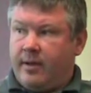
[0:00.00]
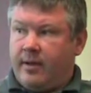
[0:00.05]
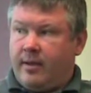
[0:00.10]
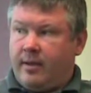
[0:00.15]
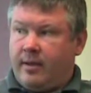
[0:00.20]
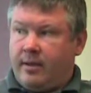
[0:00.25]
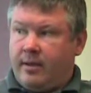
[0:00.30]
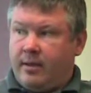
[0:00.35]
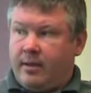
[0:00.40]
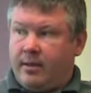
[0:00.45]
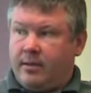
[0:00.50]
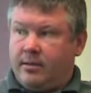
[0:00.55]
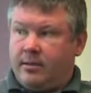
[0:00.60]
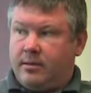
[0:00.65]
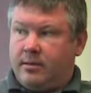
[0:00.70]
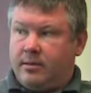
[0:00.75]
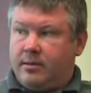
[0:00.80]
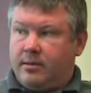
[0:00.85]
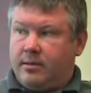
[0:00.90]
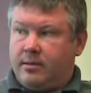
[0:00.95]

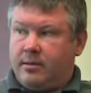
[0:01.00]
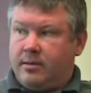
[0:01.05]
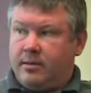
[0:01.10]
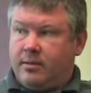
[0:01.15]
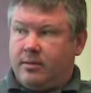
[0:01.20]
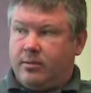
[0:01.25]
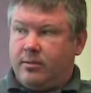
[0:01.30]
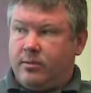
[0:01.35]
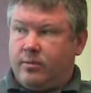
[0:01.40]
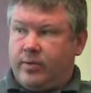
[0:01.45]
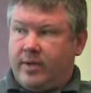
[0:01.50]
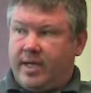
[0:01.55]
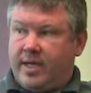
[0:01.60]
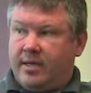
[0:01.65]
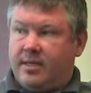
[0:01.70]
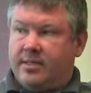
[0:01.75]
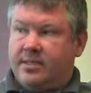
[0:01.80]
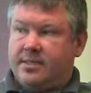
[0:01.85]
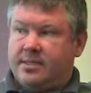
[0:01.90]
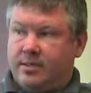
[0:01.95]
and we
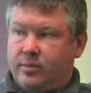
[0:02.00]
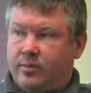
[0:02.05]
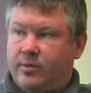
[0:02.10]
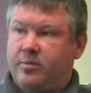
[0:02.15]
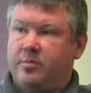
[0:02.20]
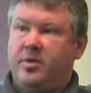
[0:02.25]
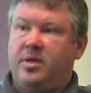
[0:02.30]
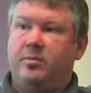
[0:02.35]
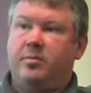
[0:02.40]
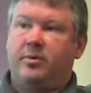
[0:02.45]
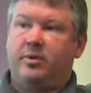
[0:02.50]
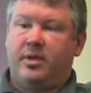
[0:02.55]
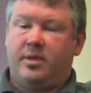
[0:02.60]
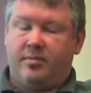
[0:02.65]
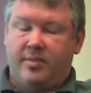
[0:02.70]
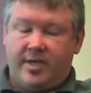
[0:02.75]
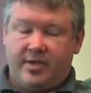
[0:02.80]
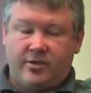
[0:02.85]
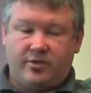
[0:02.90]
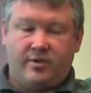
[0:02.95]
had to sit with people
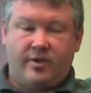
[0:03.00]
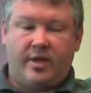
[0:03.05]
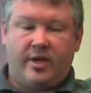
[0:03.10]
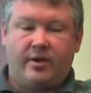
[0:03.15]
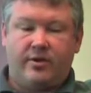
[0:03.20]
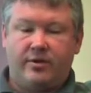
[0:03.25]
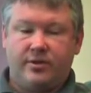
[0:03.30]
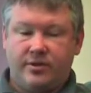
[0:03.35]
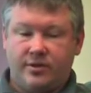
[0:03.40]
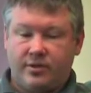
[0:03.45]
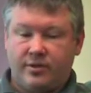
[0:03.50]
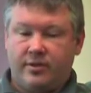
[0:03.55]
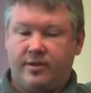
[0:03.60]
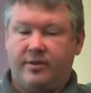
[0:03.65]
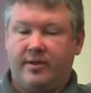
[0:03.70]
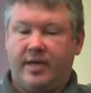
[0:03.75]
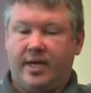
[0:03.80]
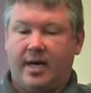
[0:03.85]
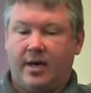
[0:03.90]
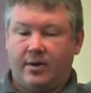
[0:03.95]
and make sure they
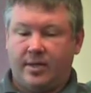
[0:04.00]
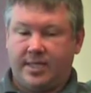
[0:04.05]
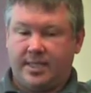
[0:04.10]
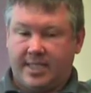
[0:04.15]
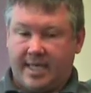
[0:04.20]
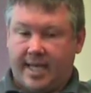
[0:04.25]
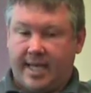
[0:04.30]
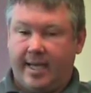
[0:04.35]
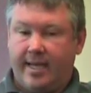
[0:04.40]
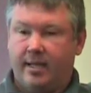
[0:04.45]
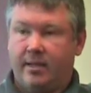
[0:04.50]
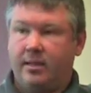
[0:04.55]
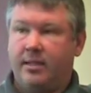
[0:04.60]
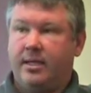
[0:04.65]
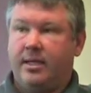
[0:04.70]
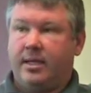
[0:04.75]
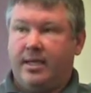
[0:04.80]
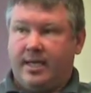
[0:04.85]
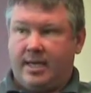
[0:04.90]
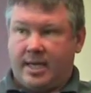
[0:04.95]
understood how to dial
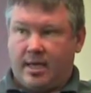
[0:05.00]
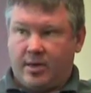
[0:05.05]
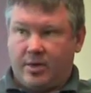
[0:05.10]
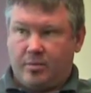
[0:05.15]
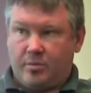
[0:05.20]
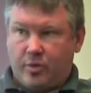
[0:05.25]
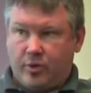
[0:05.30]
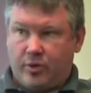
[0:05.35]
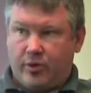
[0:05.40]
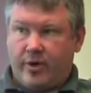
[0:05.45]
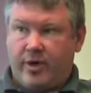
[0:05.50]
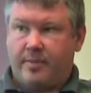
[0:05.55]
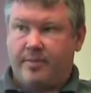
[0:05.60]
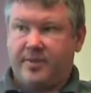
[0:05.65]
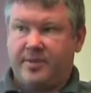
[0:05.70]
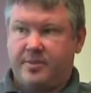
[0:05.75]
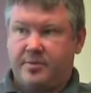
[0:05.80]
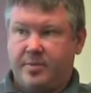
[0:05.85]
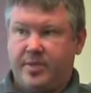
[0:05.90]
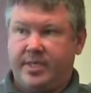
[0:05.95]
and how to program
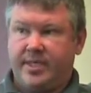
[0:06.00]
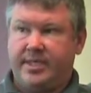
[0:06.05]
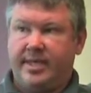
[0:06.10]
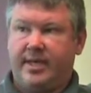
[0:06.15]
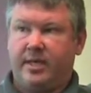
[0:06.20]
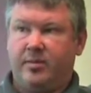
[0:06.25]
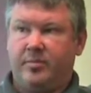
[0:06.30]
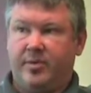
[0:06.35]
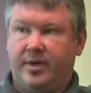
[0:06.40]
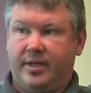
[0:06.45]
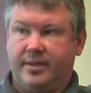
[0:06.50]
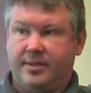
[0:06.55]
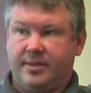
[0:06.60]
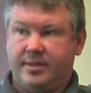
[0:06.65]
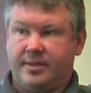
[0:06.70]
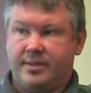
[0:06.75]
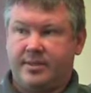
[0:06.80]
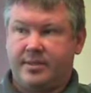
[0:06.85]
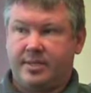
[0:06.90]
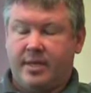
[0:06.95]
the speed dial
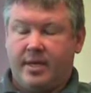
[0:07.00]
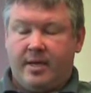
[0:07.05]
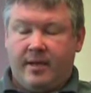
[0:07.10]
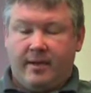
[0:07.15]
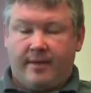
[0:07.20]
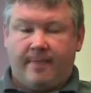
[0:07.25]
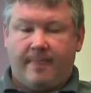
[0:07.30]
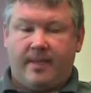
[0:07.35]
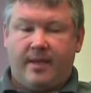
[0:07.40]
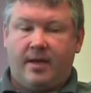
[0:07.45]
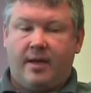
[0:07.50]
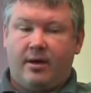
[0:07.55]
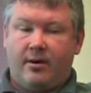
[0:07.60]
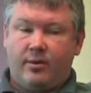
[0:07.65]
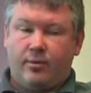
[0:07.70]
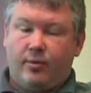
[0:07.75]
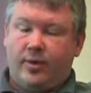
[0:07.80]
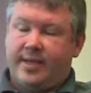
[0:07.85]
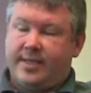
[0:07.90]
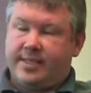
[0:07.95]
buttons, and then how
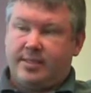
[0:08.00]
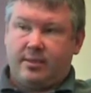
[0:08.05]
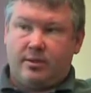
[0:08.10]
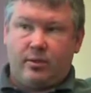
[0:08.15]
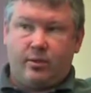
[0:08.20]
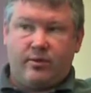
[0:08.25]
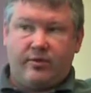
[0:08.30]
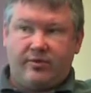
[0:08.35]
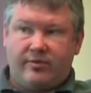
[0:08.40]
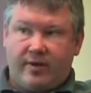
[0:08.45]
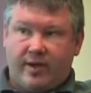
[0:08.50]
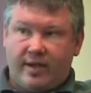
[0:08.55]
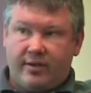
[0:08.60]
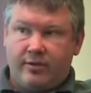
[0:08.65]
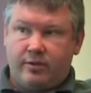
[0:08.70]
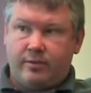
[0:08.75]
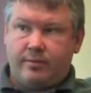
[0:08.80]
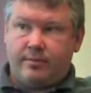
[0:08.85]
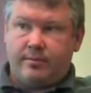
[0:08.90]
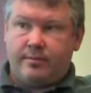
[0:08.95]
to raise and lower
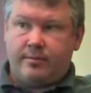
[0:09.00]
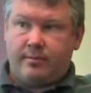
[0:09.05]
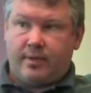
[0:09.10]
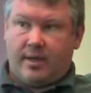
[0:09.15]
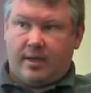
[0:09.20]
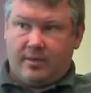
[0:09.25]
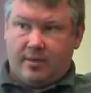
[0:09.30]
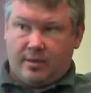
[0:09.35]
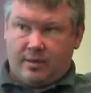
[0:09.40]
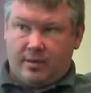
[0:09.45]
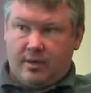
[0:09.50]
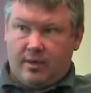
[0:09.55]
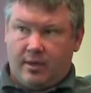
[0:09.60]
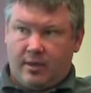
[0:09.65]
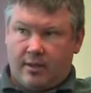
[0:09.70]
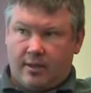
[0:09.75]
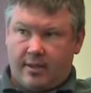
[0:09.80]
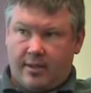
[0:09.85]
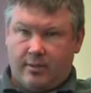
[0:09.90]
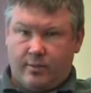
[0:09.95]
volume on the
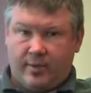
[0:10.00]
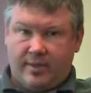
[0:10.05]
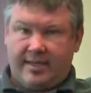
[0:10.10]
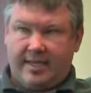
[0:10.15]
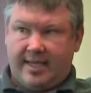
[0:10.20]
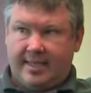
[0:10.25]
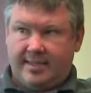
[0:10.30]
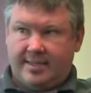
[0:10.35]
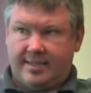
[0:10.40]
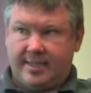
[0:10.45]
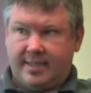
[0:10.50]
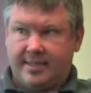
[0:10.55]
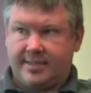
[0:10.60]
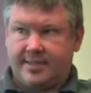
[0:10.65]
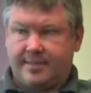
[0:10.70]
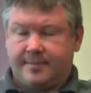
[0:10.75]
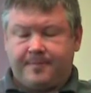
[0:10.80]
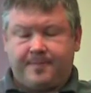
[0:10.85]
call and what that does.